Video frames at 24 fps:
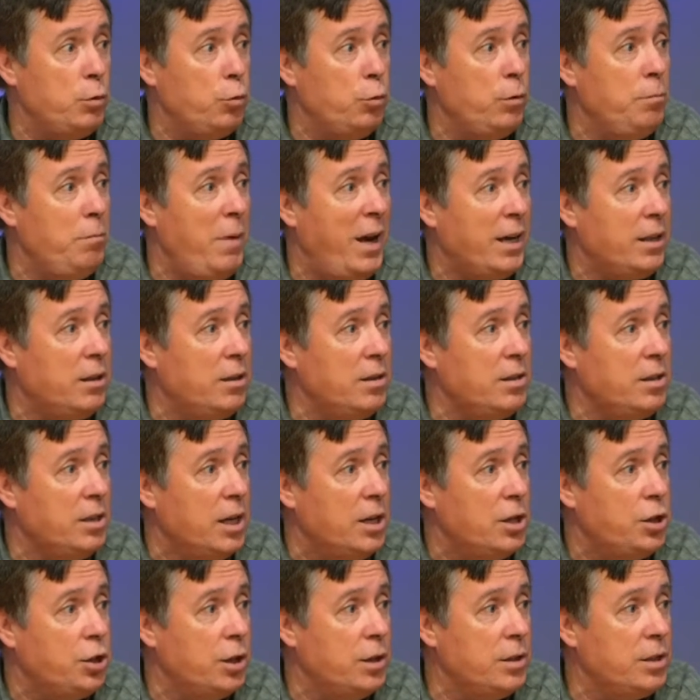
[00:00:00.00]
we make
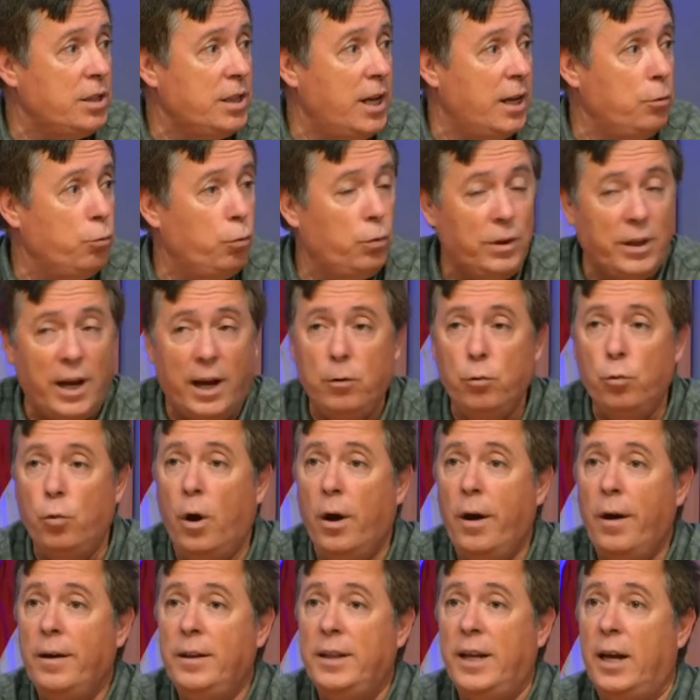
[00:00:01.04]
decisions and then
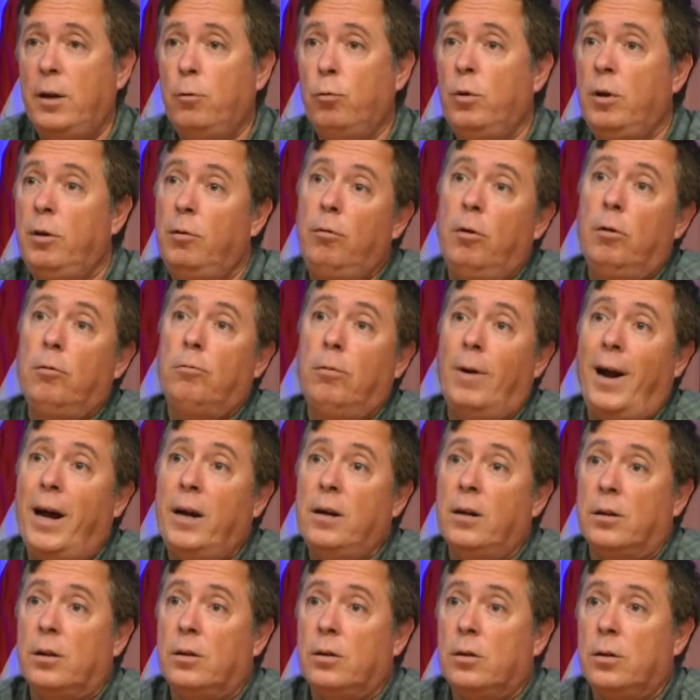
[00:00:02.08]
then we
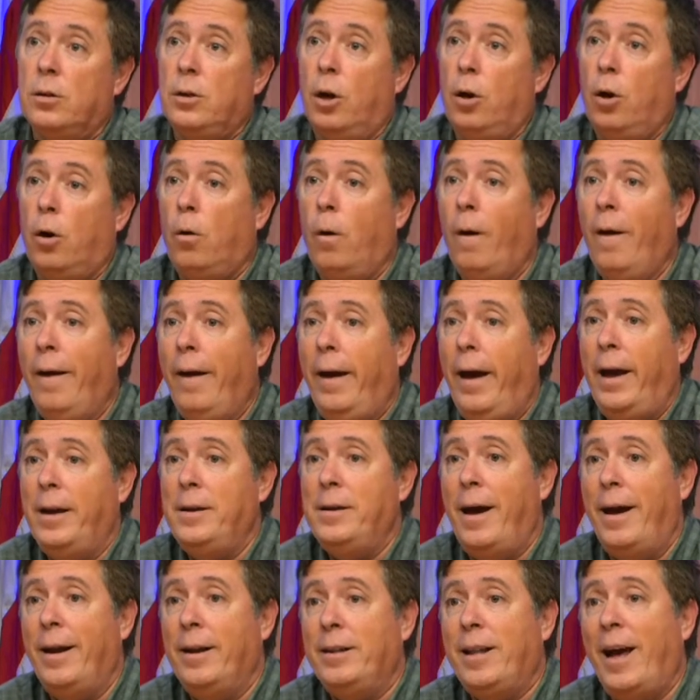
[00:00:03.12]
regret it, you know.
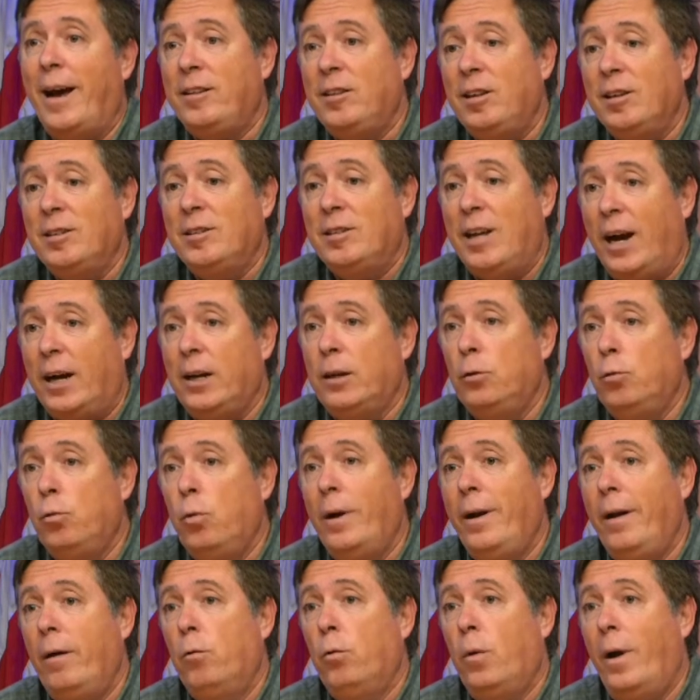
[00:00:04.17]
And and that's exactly
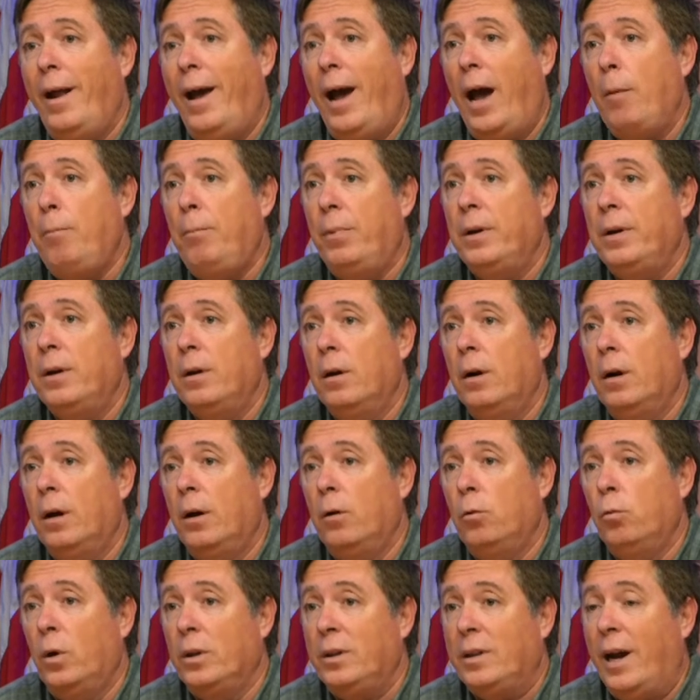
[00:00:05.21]
what what happened uh,
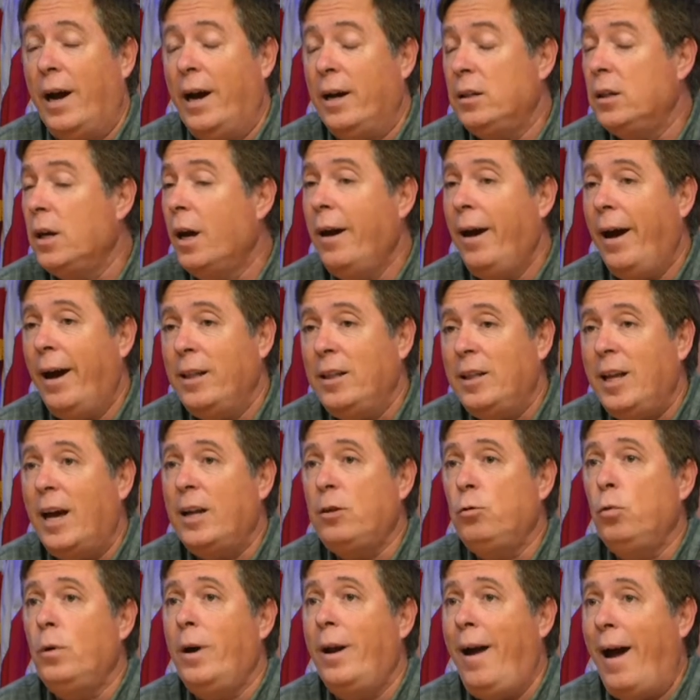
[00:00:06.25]
with that. And
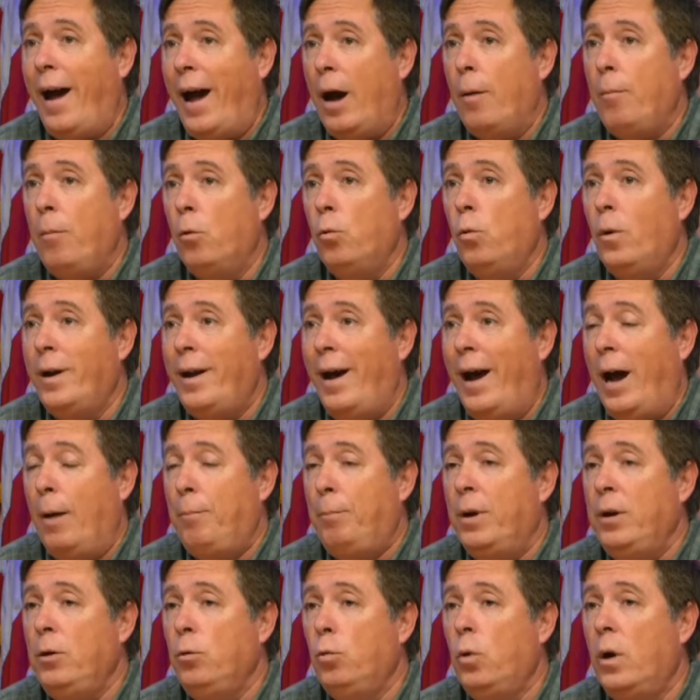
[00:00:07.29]
that's what hap what
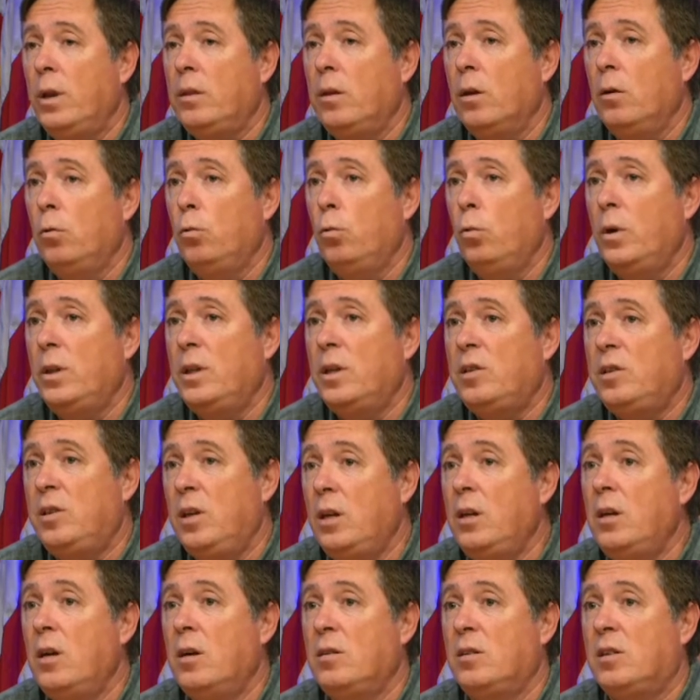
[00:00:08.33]
happened with with the
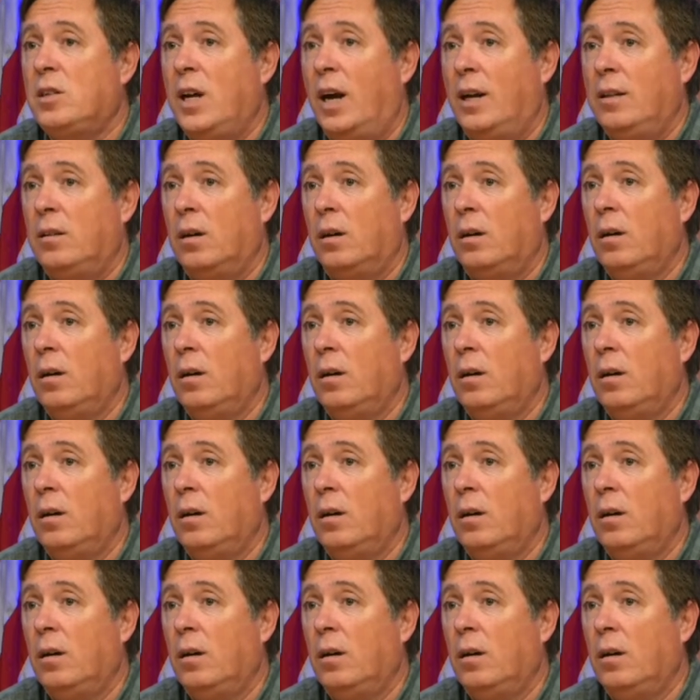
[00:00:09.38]
Senior Center,